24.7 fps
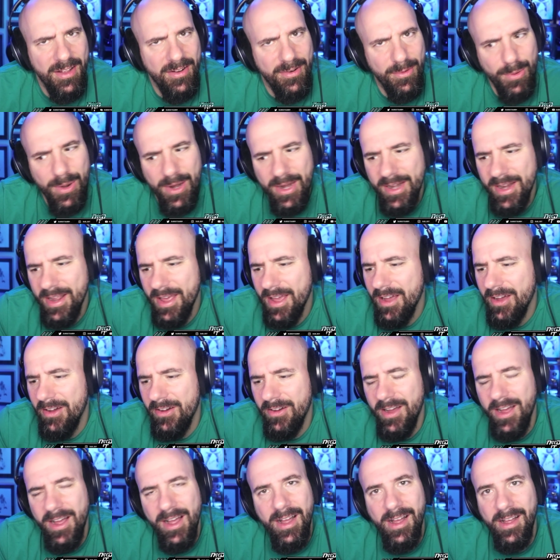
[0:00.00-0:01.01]
Right now,
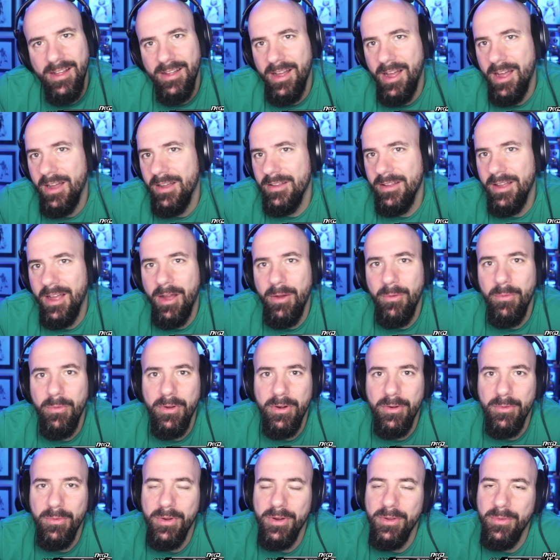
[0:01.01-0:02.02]
I, I, I want
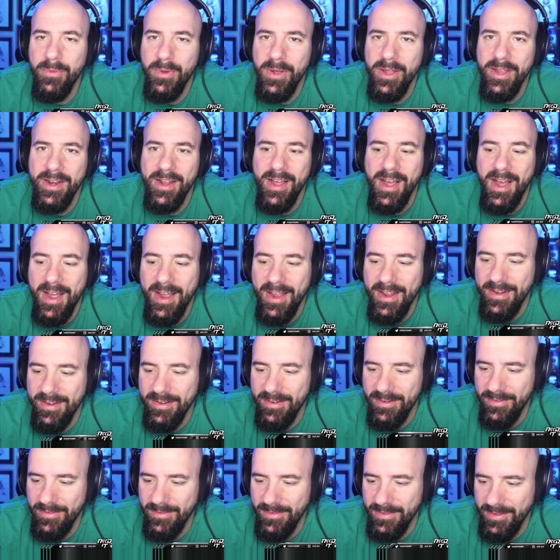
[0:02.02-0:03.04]
to run away and hide.
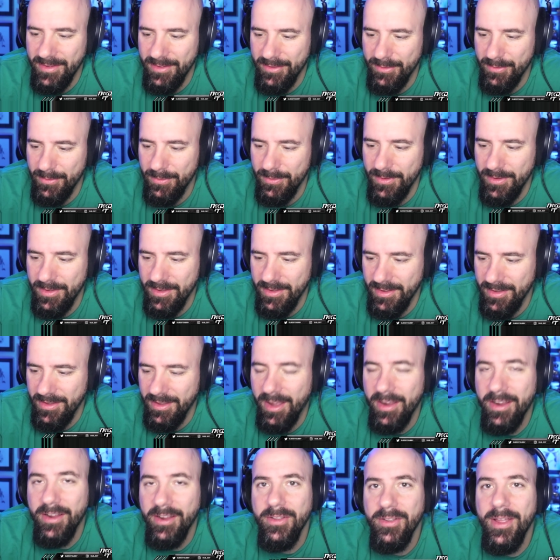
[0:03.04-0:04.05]
And it's
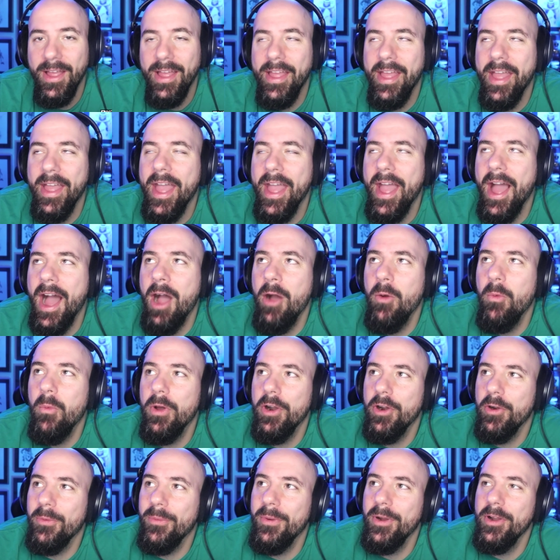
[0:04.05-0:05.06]
like I want
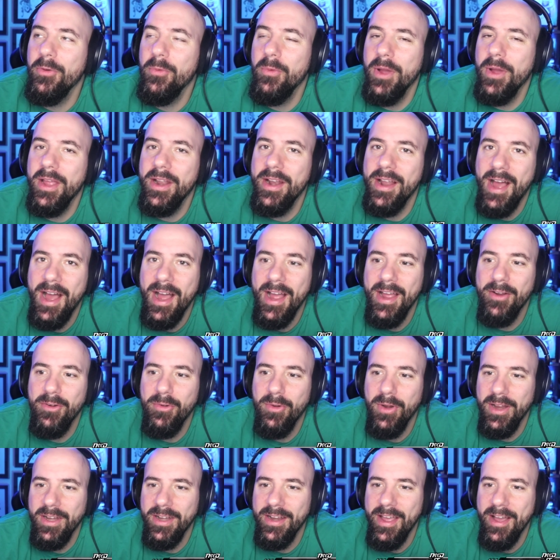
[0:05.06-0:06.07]
to run away and hide
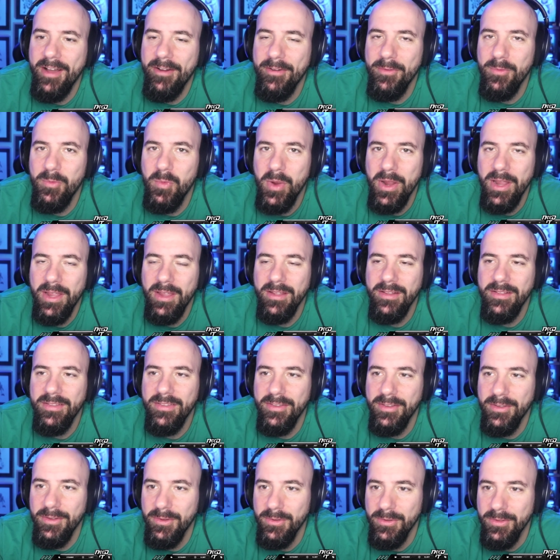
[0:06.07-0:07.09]
right now and wait
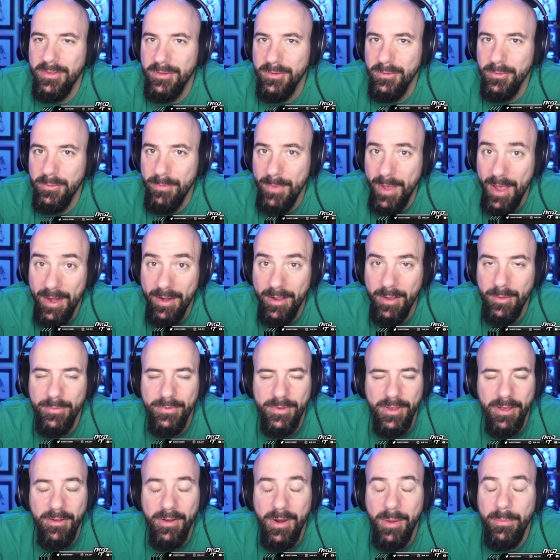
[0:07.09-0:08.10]
until the new Madden comes
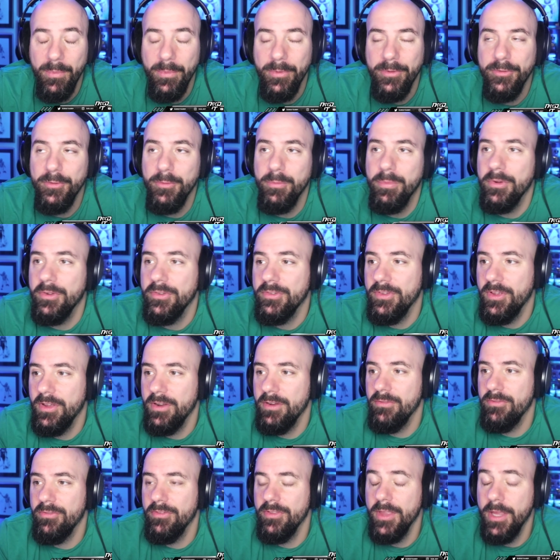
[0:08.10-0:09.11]
out. I'm super
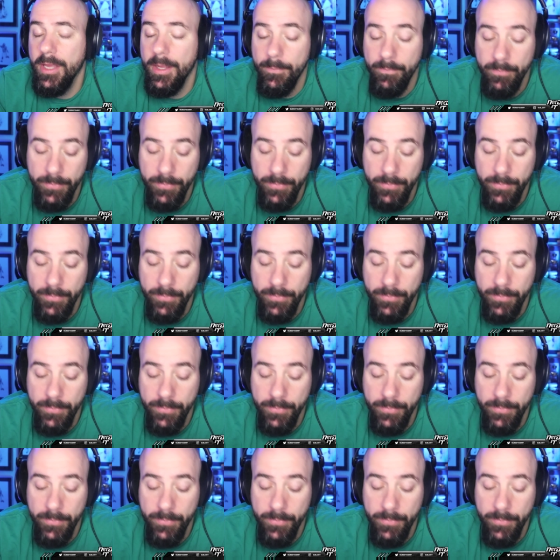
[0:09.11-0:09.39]
excited for that.